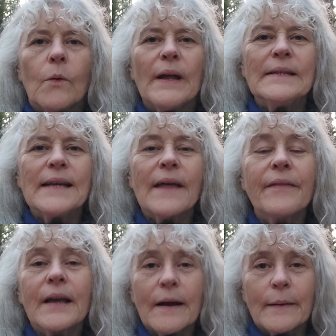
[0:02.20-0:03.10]
When
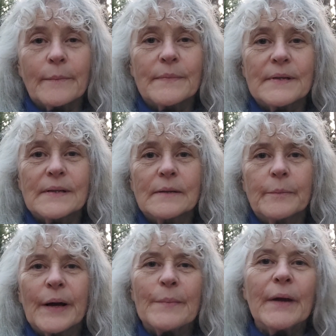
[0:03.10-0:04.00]
Death Comes
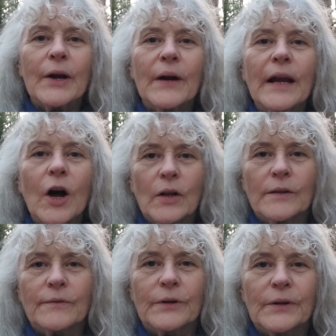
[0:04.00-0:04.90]
by Mary
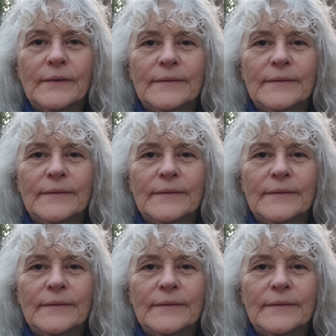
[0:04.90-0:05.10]
Oliver.